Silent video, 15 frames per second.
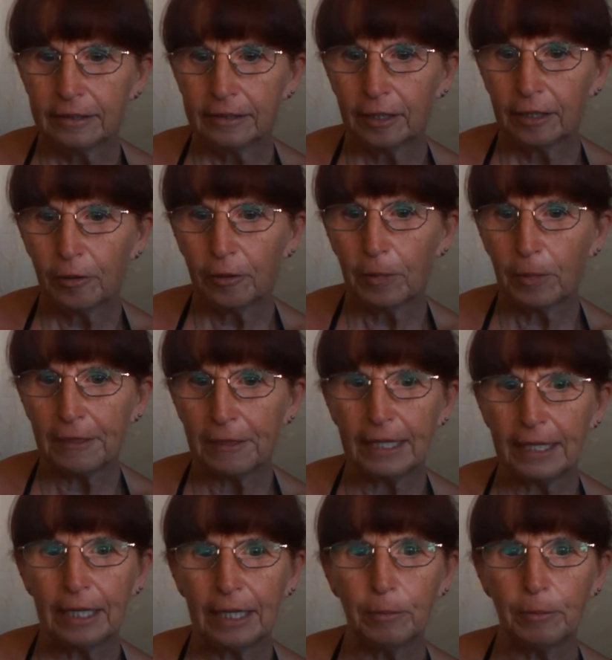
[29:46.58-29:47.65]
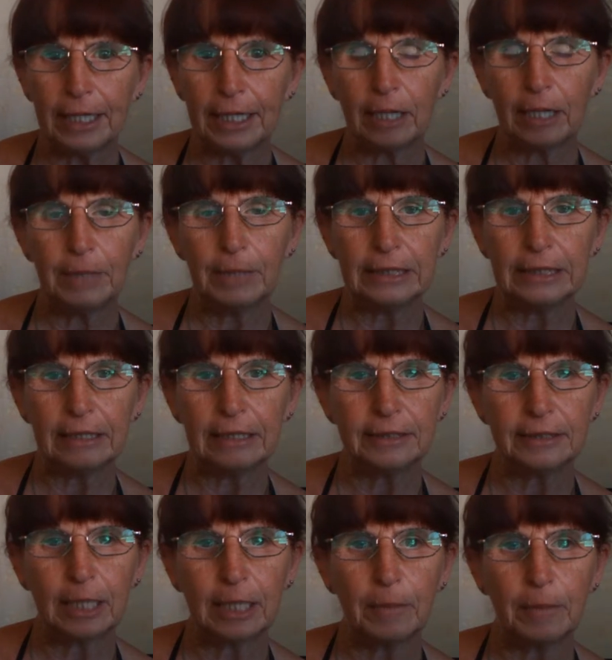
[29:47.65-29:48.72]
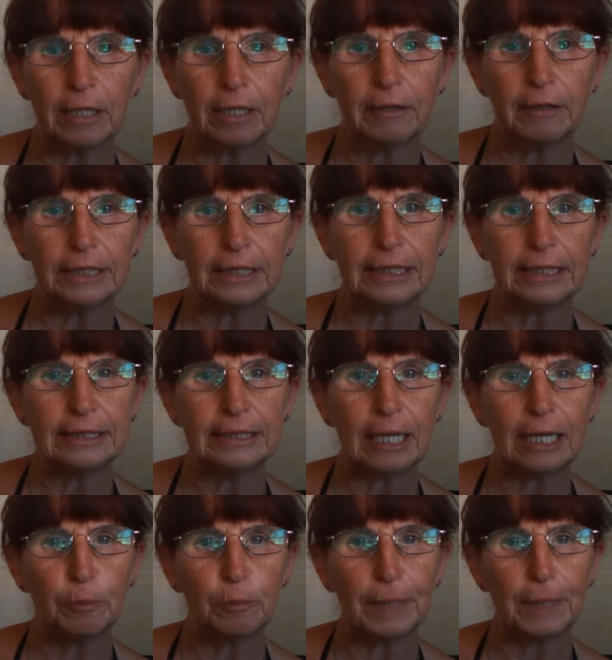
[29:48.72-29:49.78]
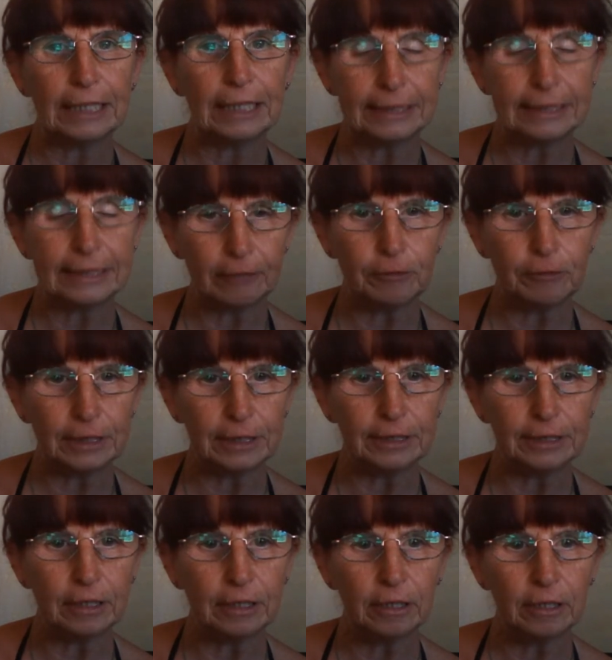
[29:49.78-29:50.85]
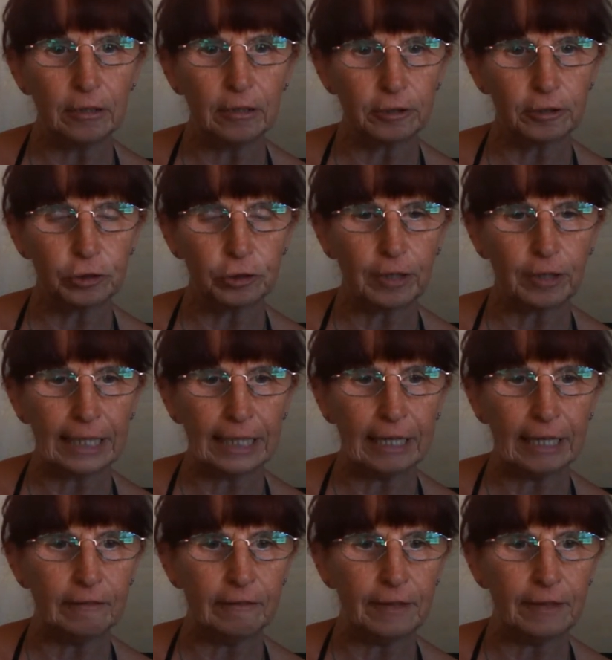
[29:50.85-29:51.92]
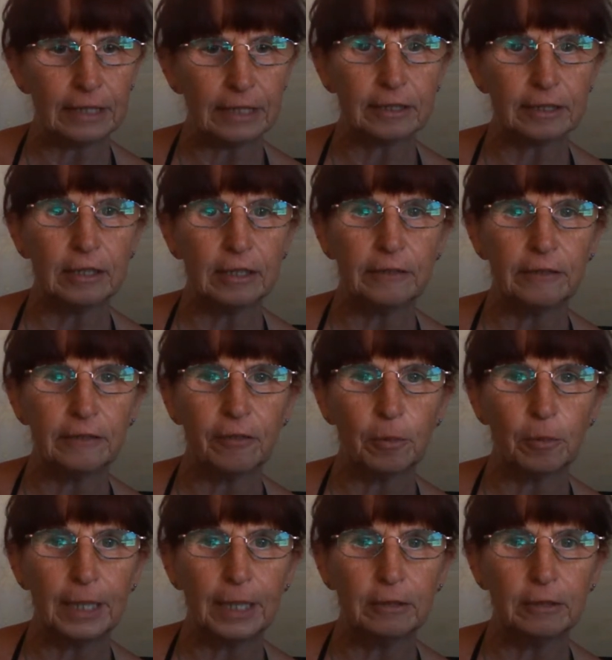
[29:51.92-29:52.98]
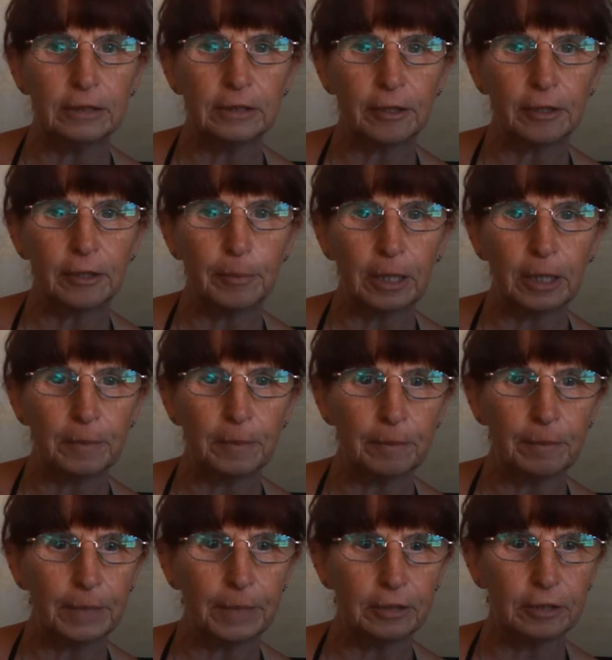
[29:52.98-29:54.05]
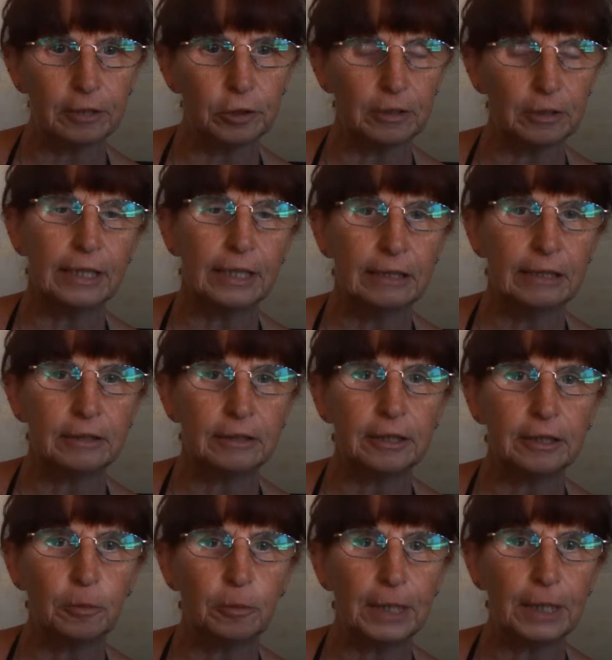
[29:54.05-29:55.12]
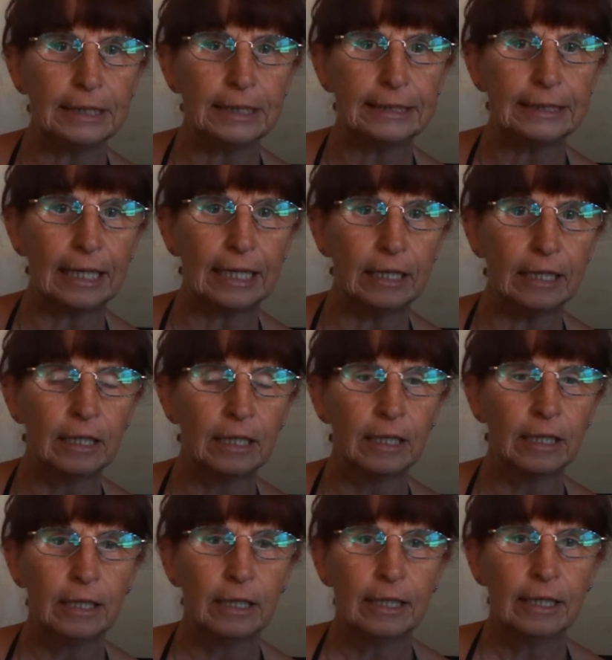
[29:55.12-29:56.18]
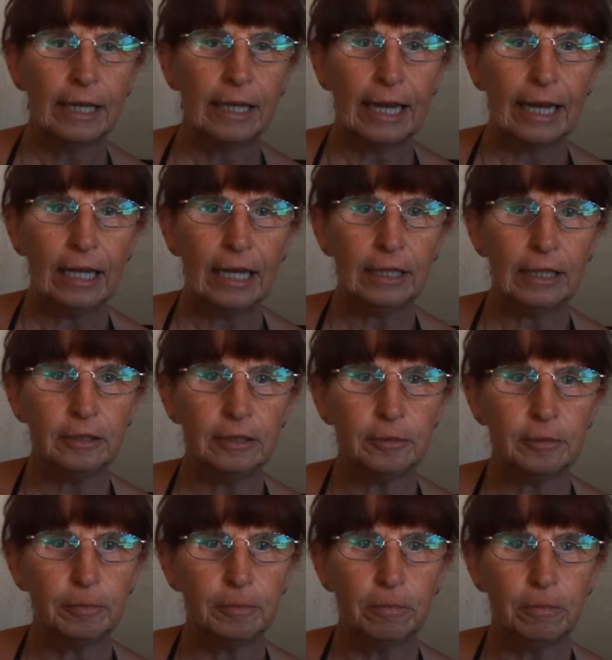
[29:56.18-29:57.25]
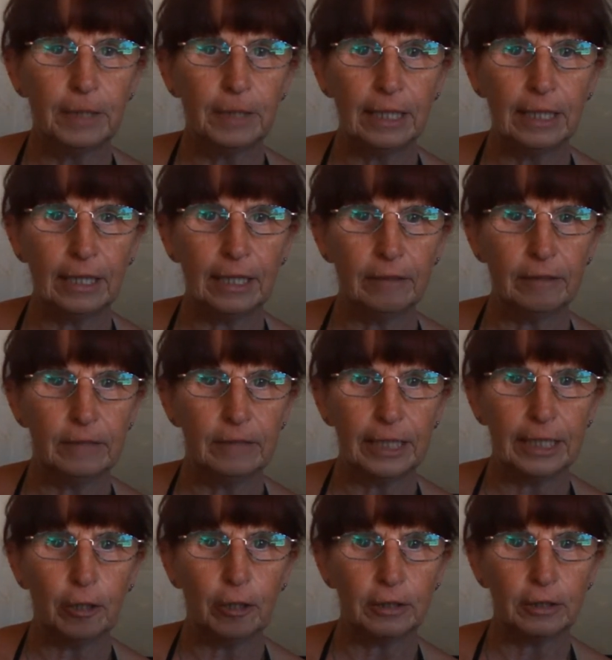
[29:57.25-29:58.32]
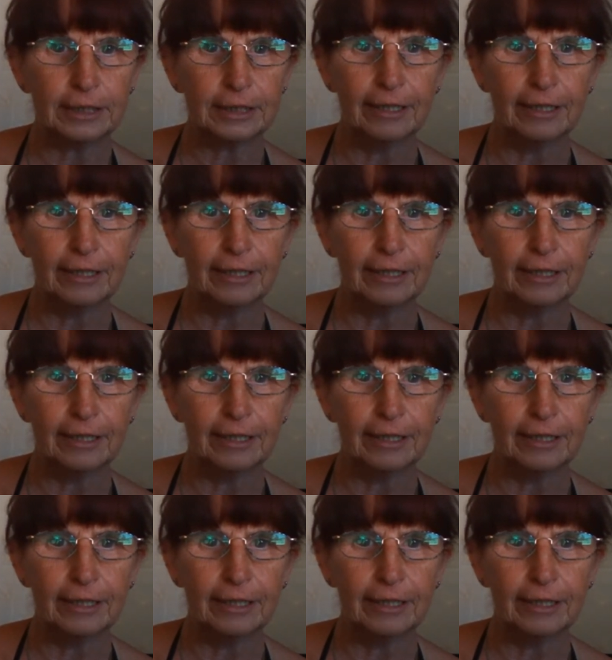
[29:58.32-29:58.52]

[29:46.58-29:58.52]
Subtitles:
The weather here, we're coming to our summer. This is our biggest difference to Australia and that side of the world at the moment because you're going into your winter and we're like really hot.